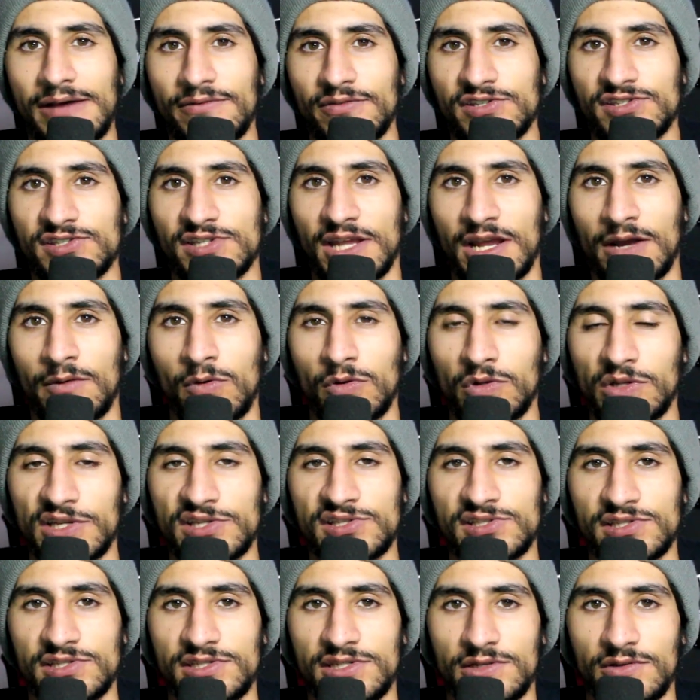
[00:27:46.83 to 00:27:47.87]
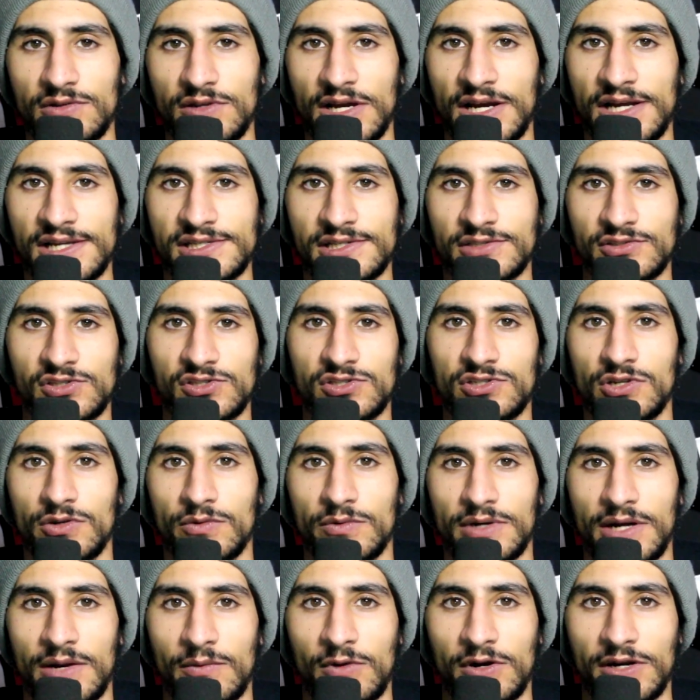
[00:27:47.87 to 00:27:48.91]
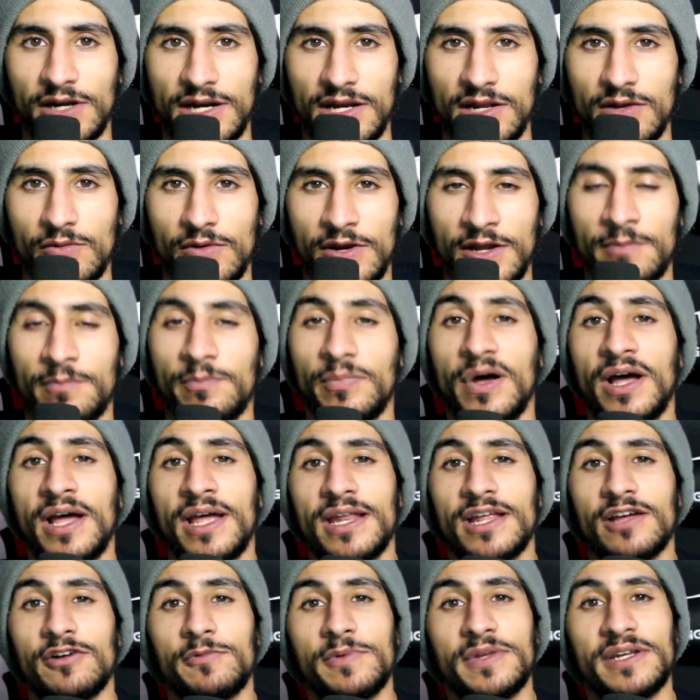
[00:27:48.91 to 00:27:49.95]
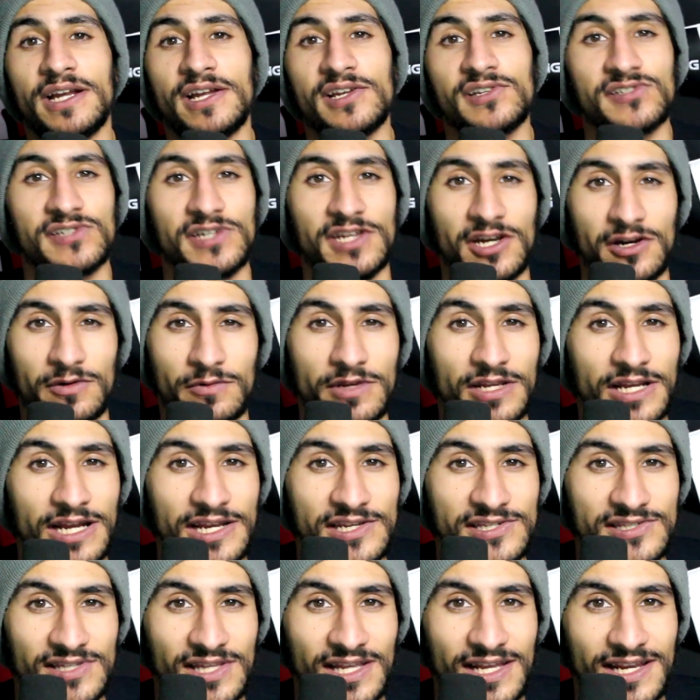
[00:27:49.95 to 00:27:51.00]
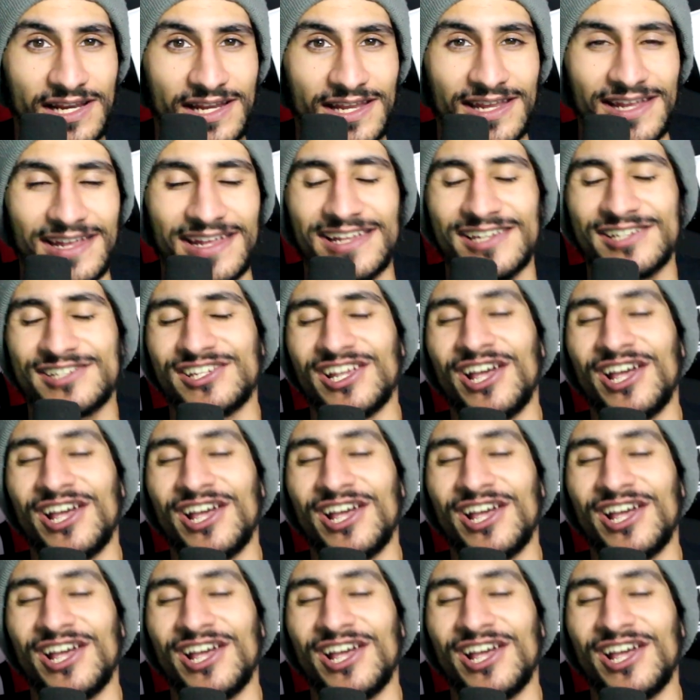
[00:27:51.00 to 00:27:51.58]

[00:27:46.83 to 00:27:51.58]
obviously I won't listen to you guys. I'll just do what I want anyway, but it'll be nice to hear what you guys think.